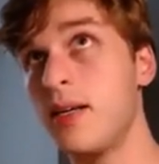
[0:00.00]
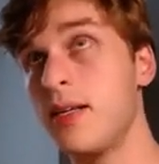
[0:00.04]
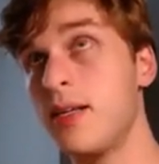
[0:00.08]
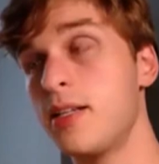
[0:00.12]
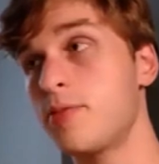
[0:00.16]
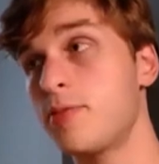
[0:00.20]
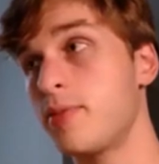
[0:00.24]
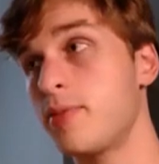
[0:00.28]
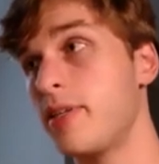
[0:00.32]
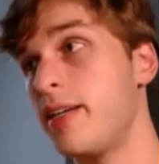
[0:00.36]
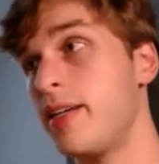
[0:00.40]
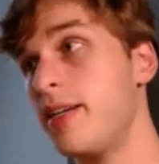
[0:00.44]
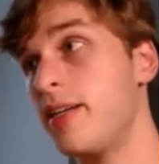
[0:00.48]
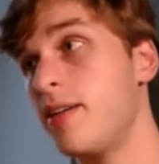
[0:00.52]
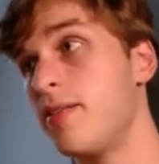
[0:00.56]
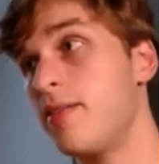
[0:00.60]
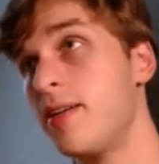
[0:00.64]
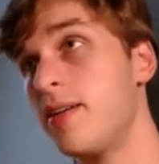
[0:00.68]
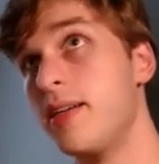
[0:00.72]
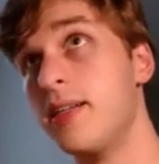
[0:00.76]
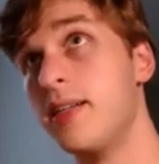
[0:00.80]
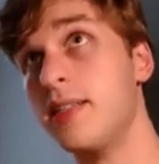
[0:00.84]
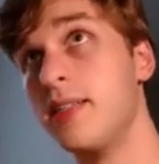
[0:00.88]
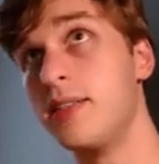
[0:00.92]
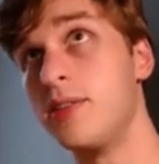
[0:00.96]
this right here
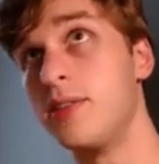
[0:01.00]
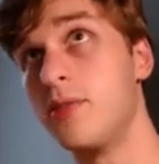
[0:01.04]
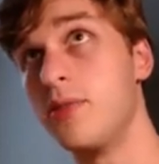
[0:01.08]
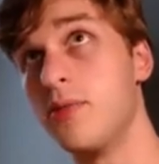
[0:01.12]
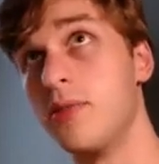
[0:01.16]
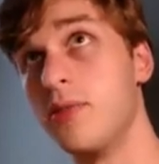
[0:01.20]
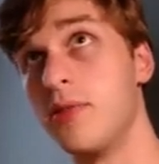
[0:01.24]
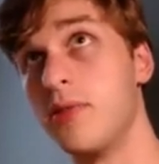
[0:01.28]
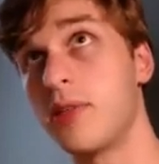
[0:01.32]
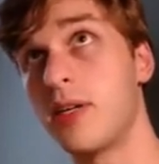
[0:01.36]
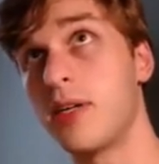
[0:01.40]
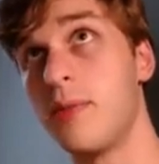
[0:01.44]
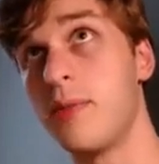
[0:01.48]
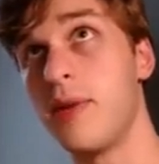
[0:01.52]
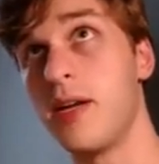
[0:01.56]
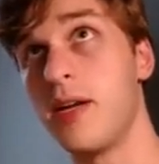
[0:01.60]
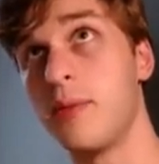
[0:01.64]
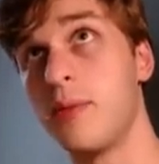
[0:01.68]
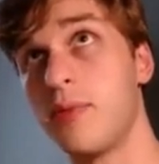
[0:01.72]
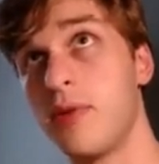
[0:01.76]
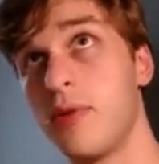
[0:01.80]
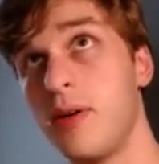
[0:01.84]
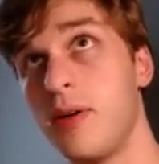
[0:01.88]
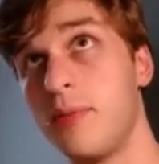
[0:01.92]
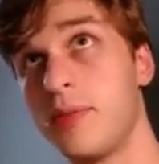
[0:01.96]
is your
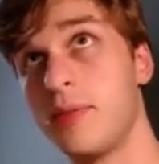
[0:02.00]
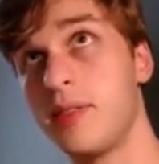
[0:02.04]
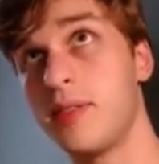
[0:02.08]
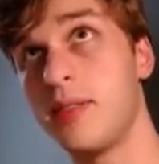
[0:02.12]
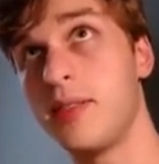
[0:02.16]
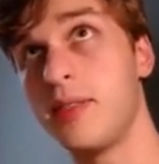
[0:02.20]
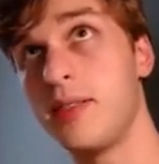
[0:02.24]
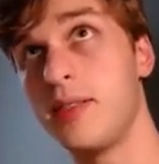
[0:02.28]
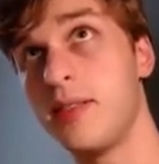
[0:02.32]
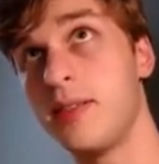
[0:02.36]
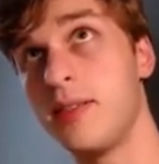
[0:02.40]
command prompt.